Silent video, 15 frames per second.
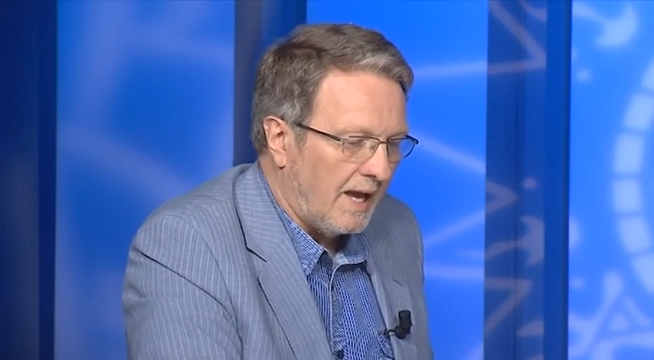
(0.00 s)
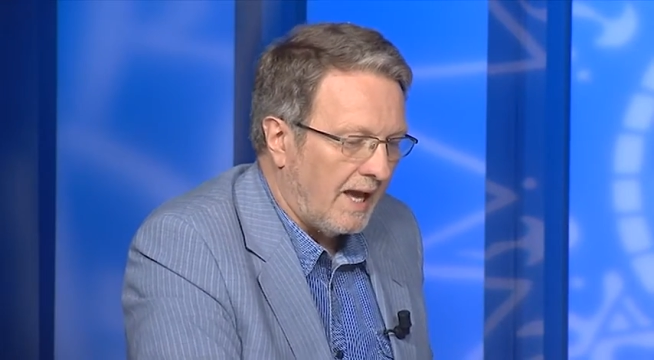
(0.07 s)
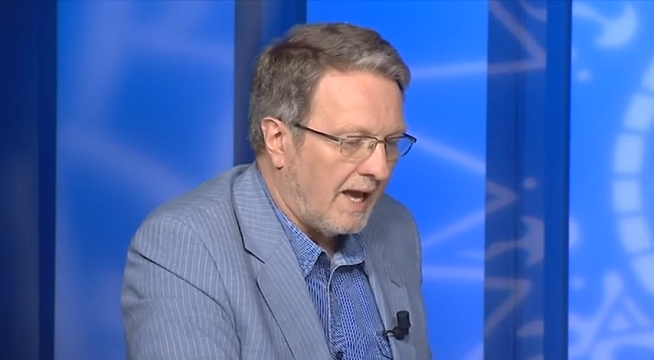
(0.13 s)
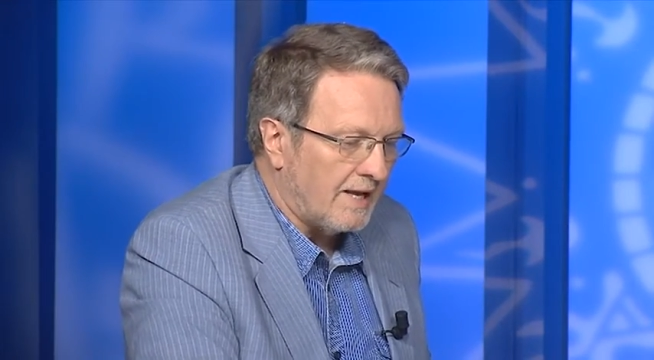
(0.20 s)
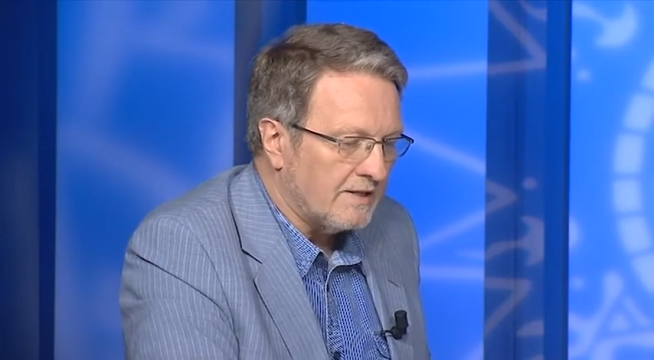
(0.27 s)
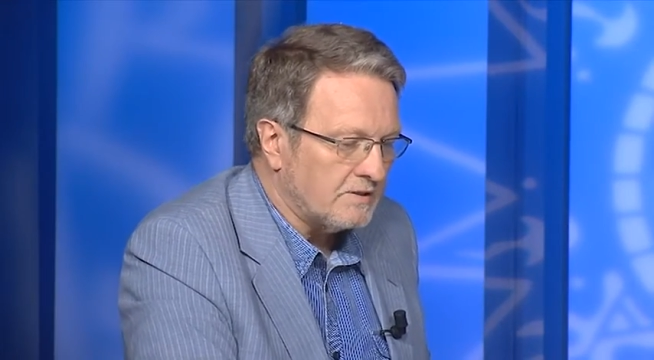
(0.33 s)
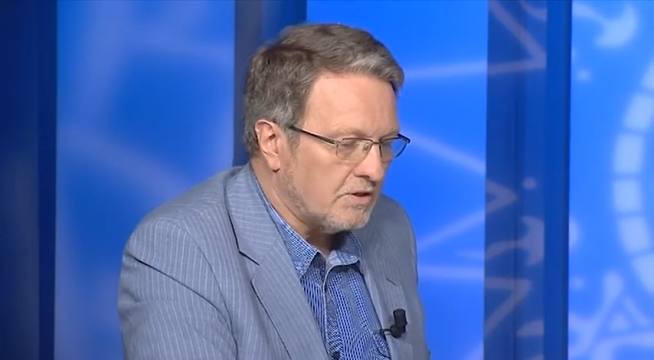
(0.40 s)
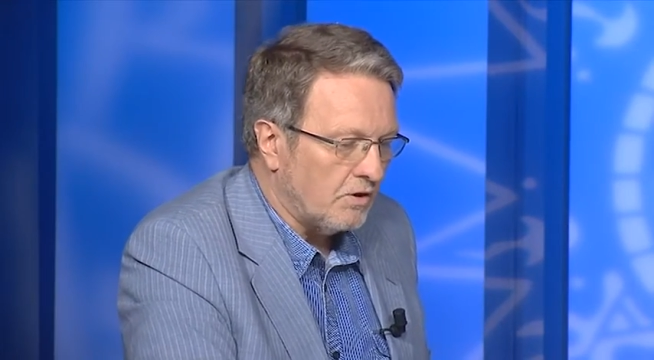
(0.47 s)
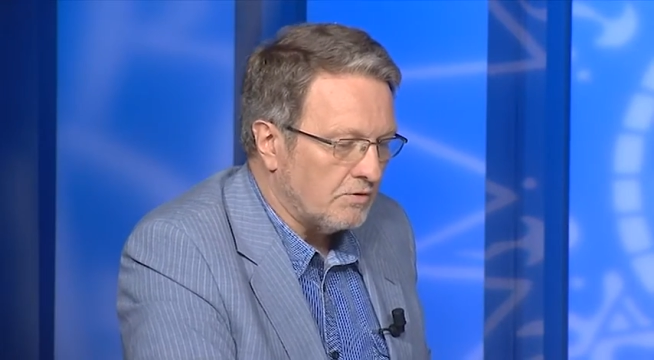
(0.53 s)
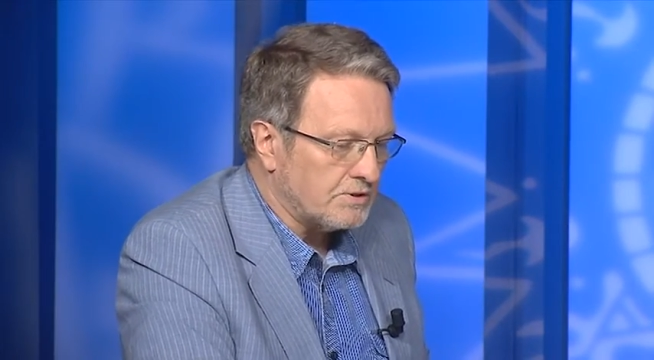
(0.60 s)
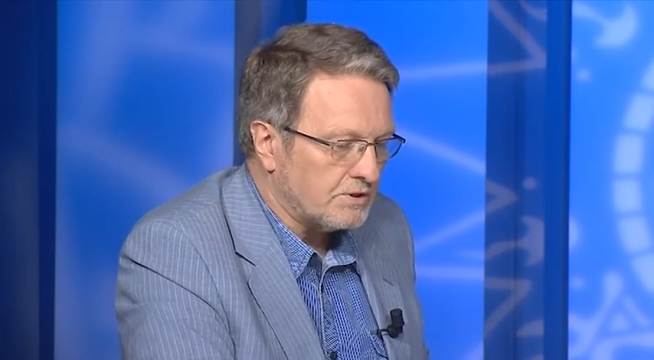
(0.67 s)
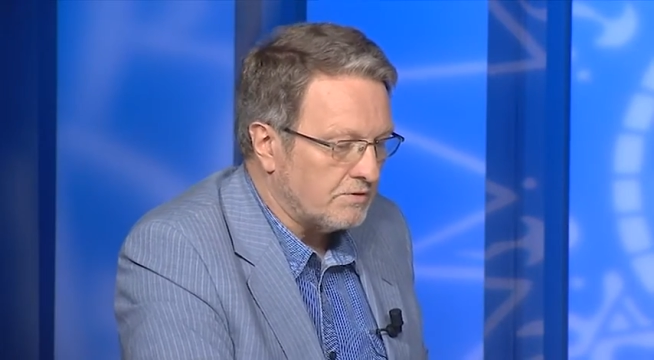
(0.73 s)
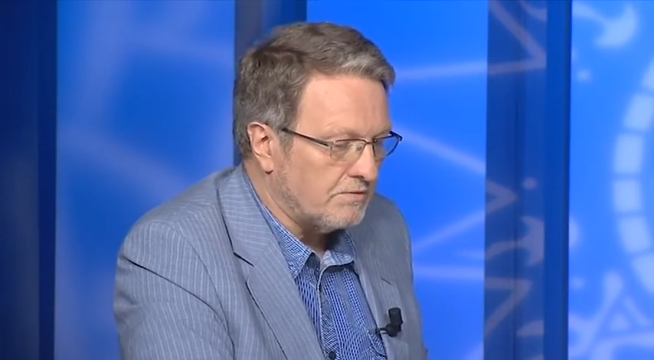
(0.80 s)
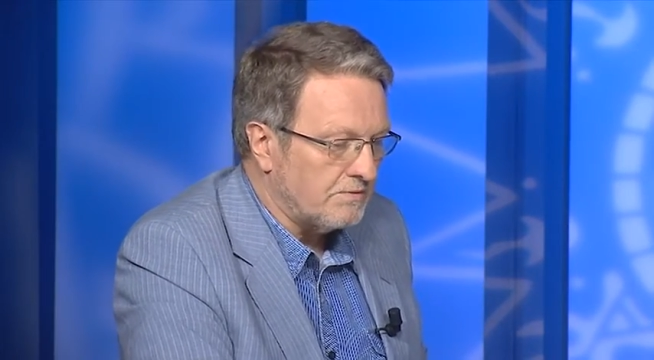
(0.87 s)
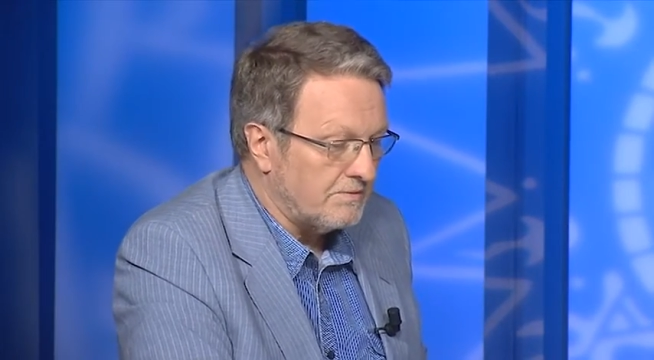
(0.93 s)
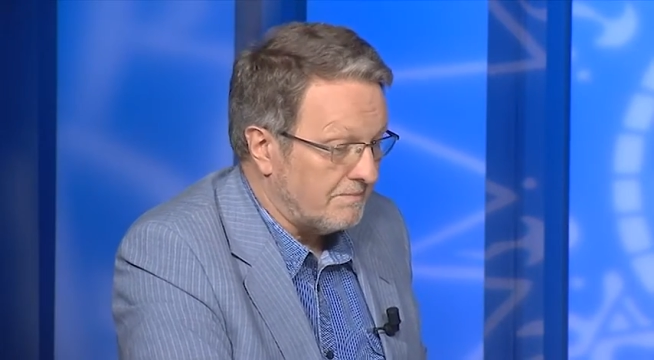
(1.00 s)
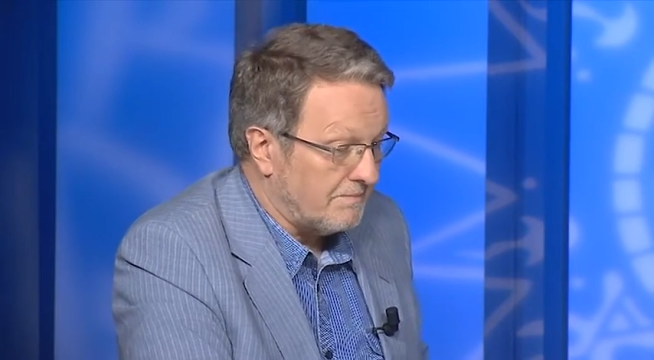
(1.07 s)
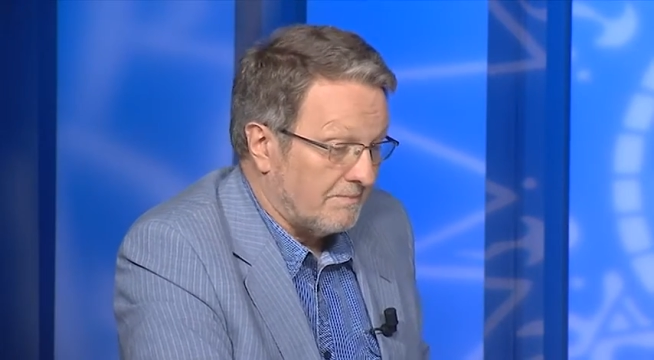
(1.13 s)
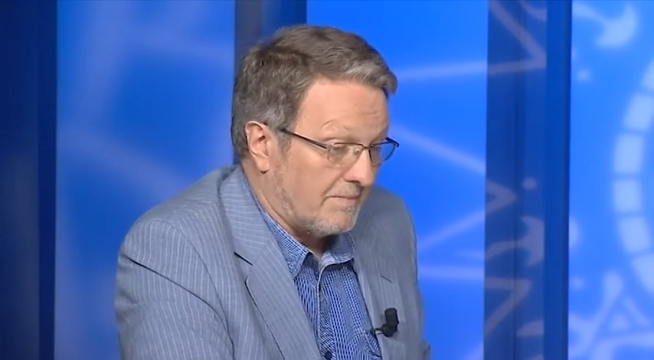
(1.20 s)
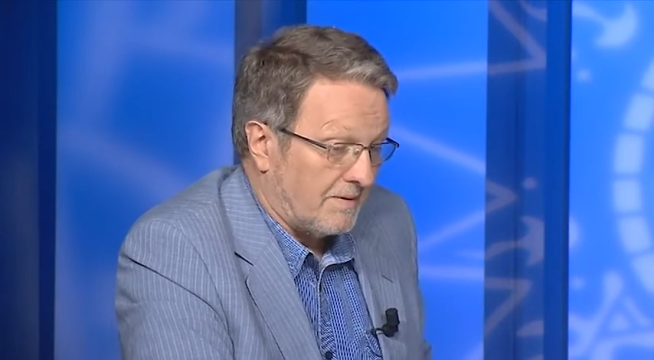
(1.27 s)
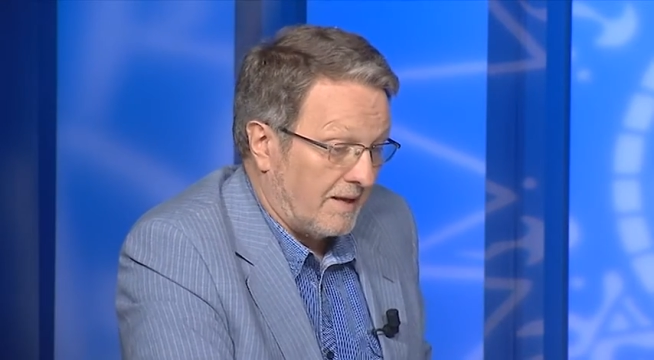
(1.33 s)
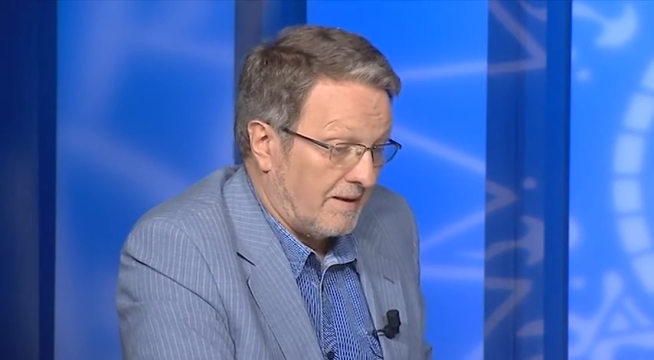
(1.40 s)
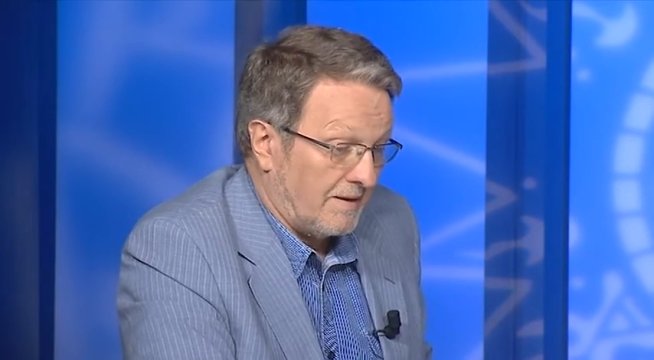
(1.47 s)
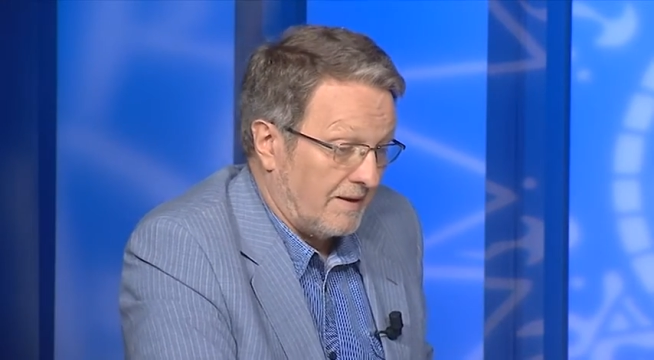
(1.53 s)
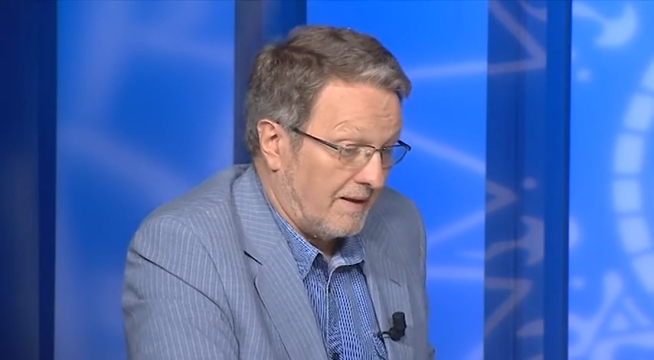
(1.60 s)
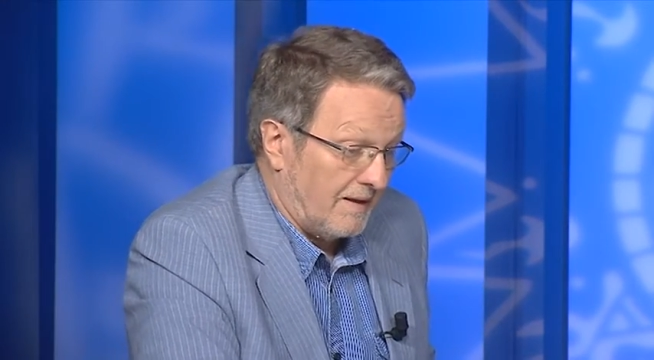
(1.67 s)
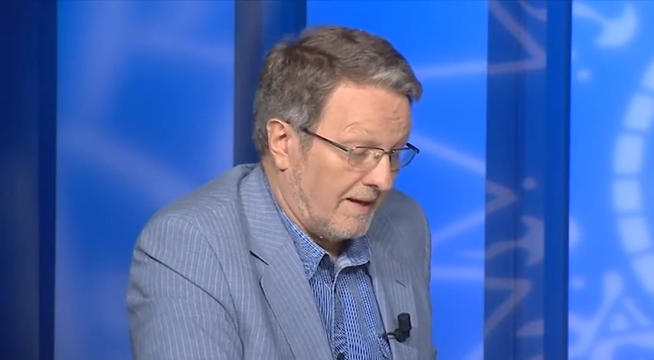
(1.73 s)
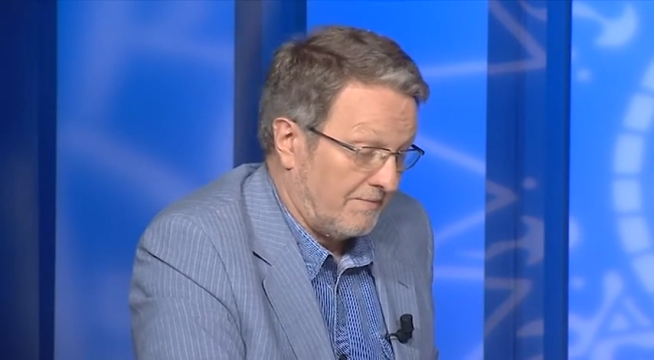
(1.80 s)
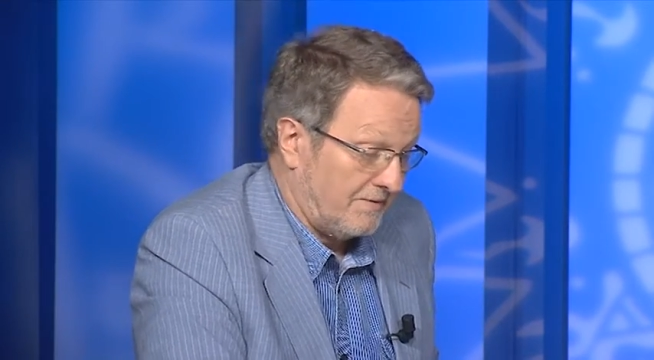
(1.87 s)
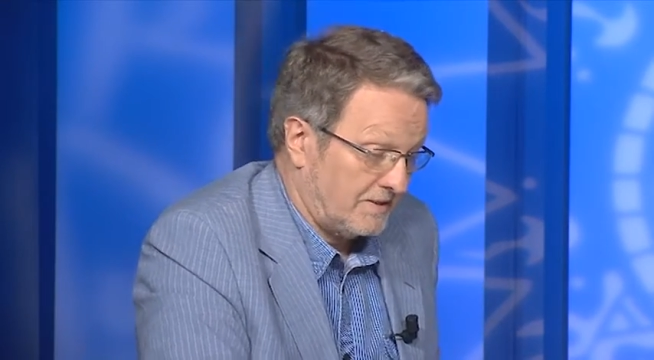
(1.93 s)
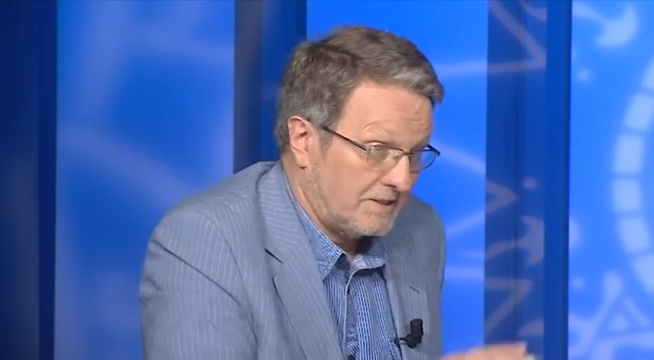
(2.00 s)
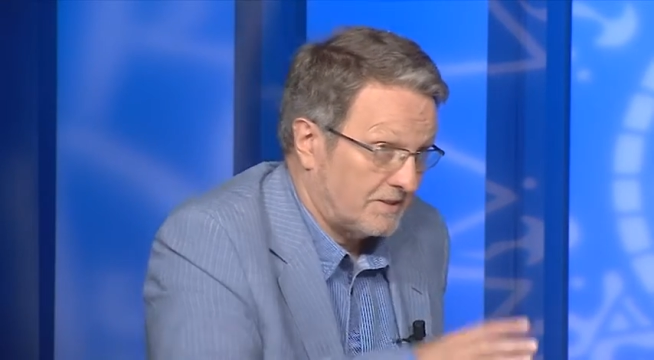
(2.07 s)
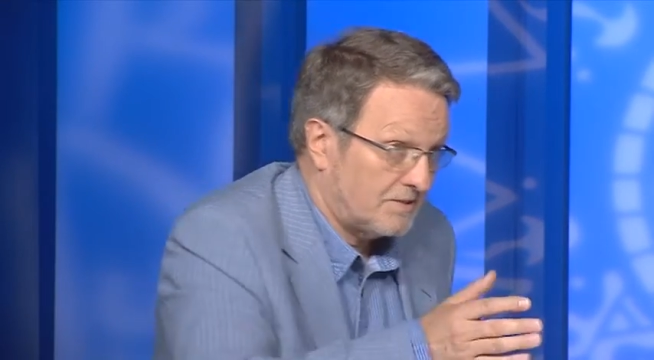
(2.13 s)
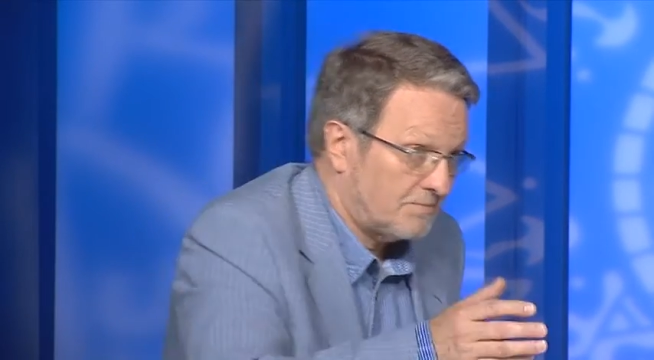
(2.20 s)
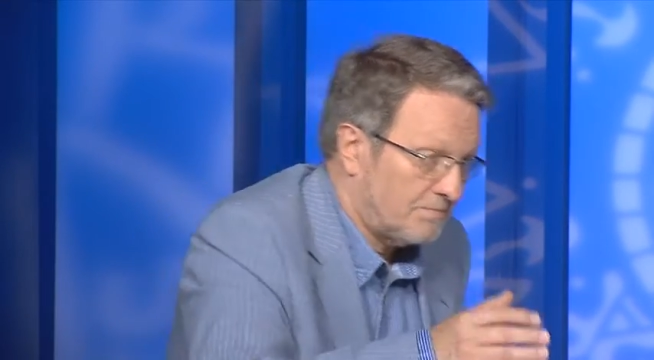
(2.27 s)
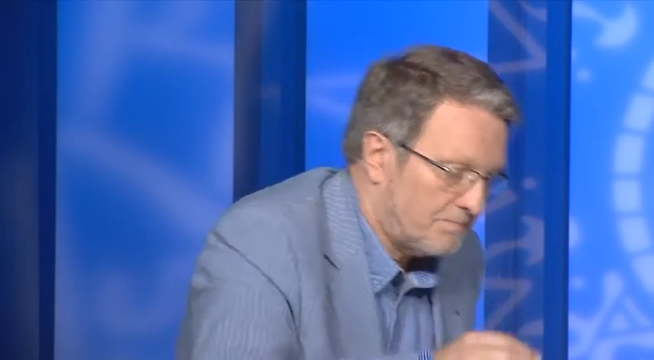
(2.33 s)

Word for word: And also, and this is